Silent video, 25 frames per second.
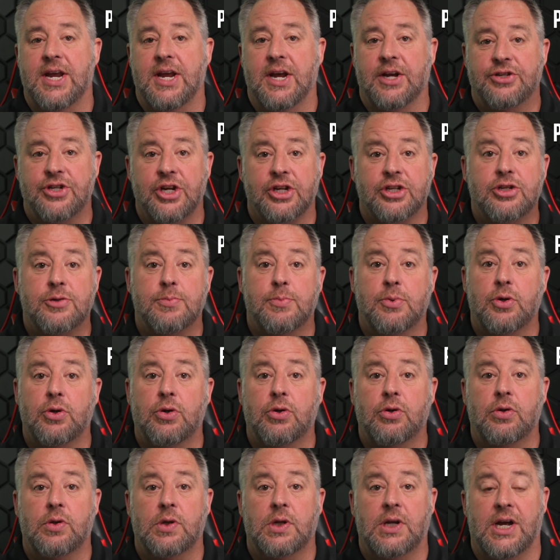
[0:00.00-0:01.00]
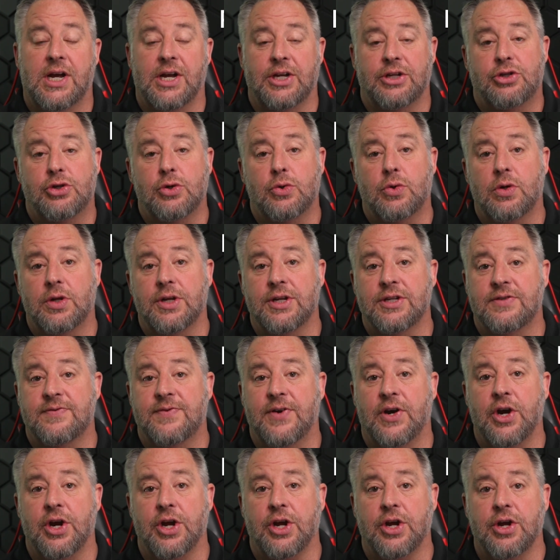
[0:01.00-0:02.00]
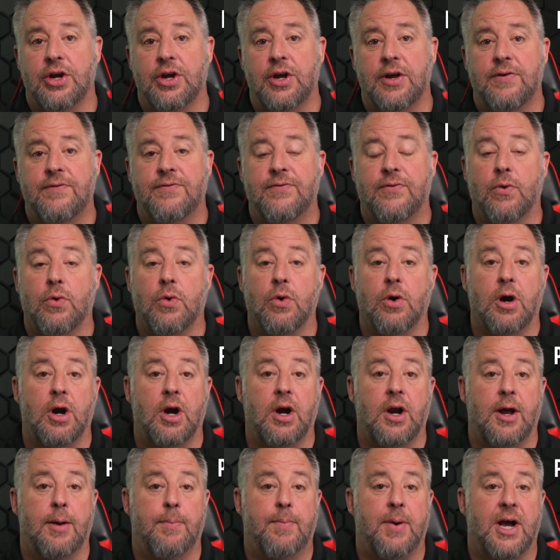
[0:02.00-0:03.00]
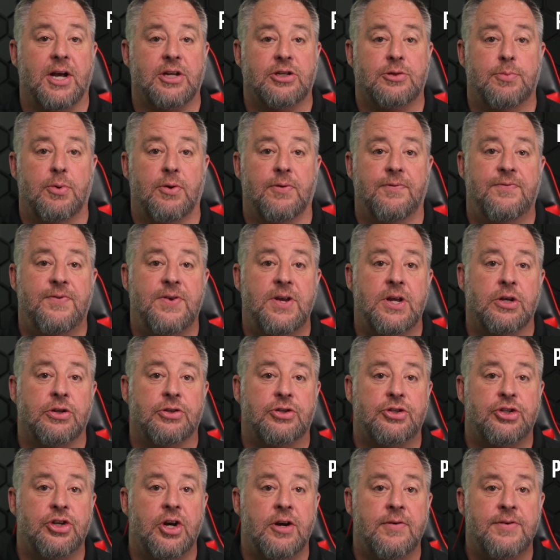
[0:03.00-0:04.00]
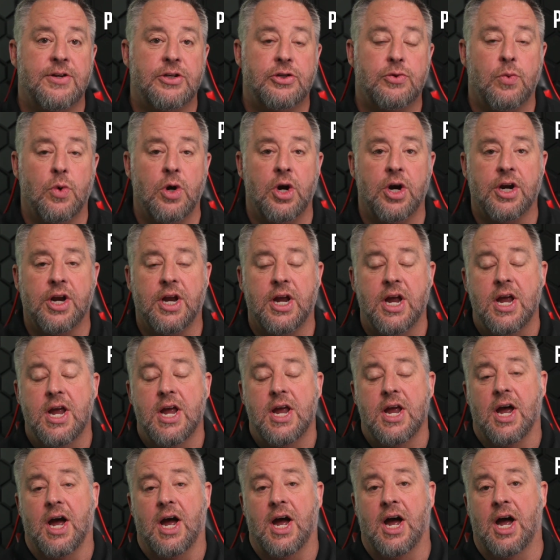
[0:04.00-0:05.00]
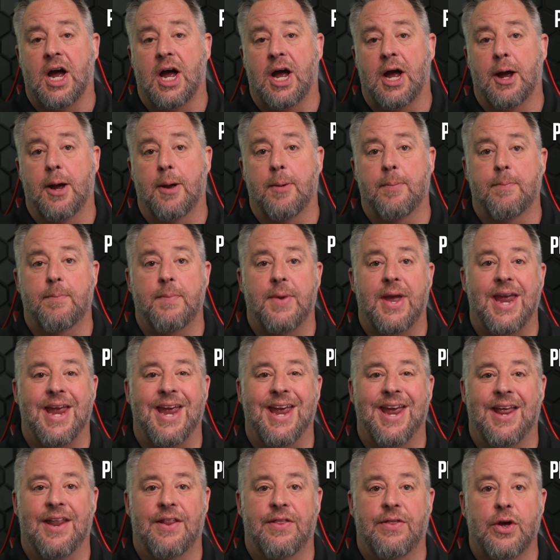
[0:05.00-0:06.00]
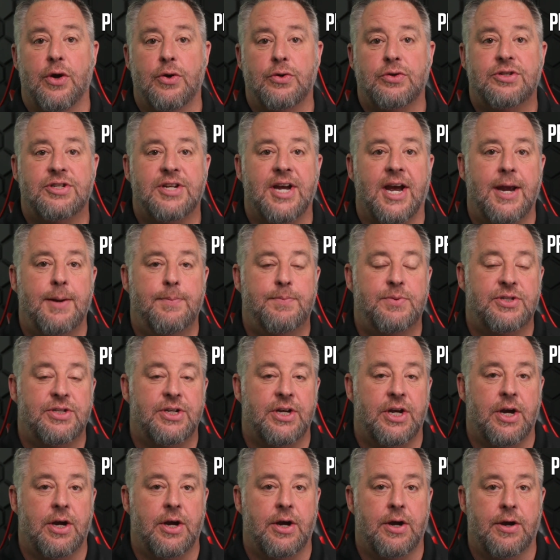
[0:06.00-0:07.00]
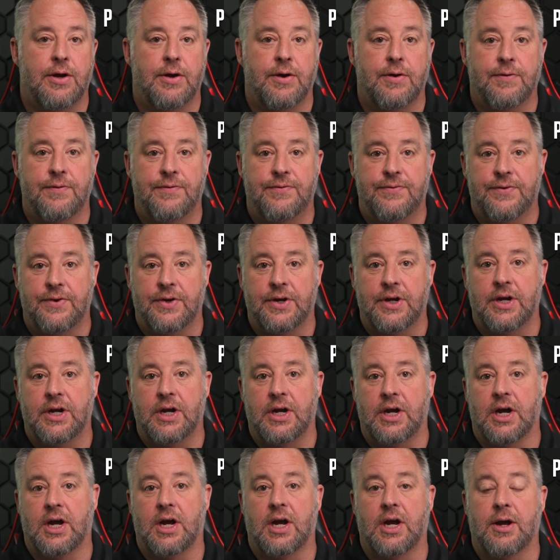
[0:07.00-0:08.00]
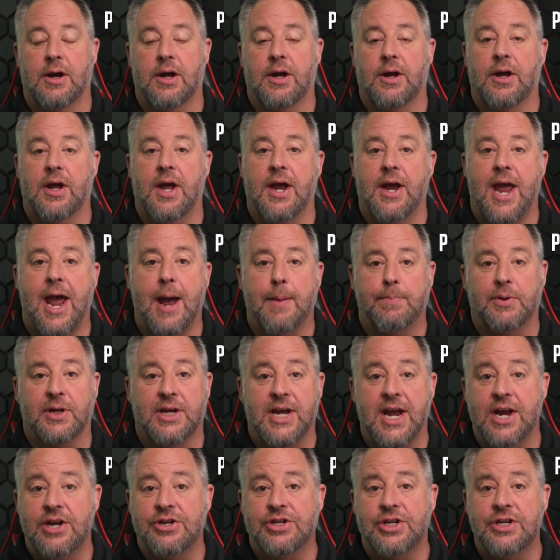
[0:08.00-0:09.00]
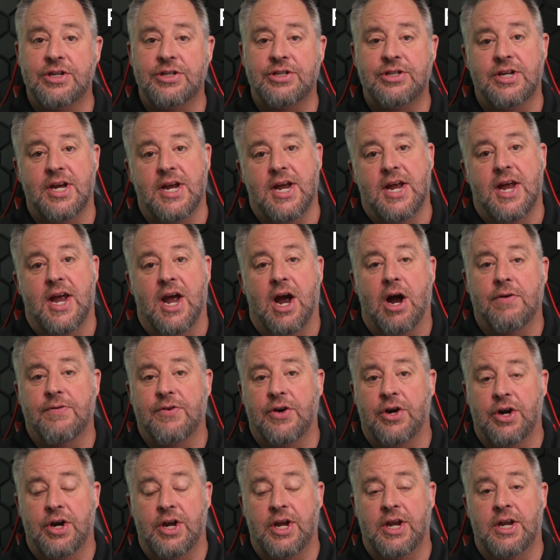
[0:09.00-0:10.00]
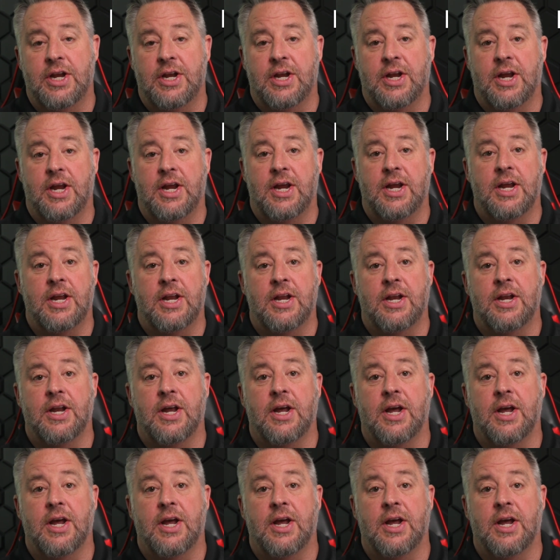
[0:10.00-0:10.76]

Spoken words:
adjustable tool is very good for possible field service work and those types of applications. However, in